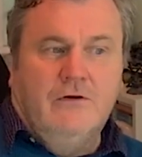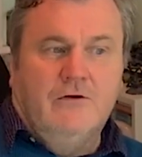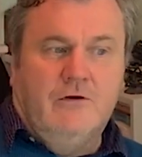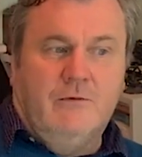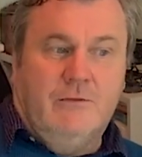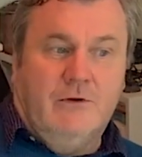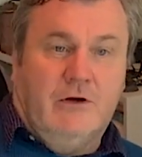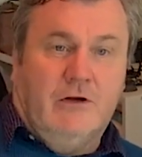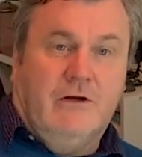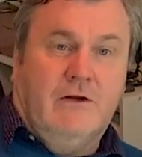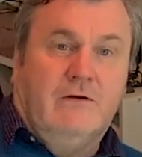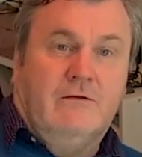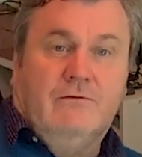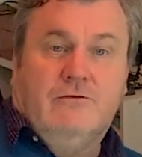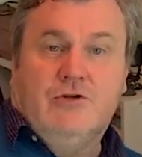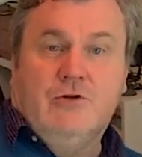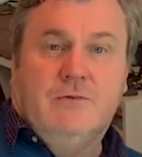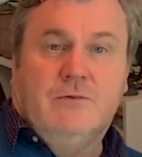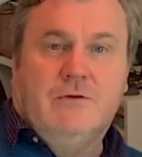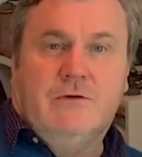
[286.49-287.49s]
to be
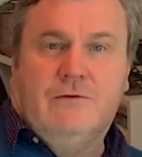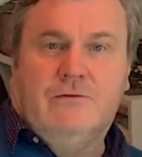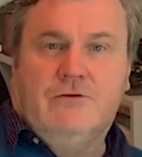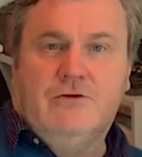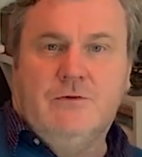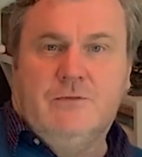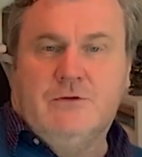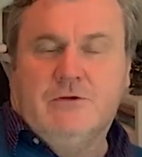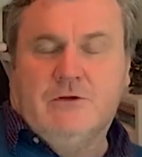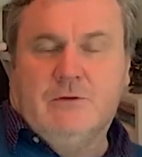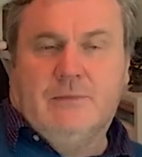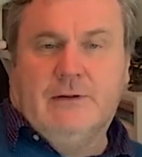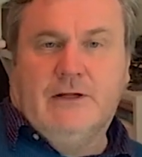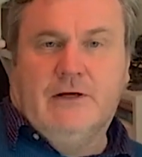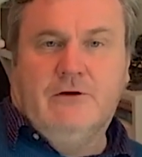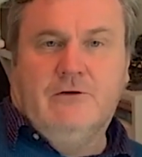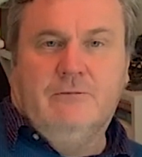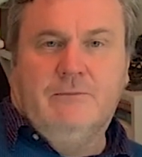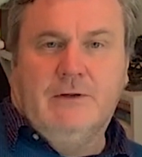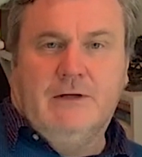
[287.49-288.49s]
honest, Jupiter's a
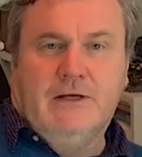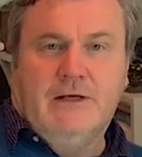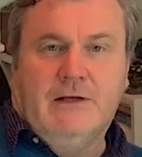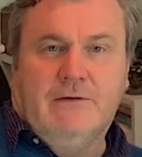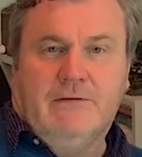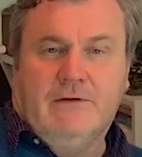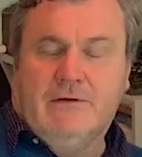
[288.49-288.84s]
planet of belief.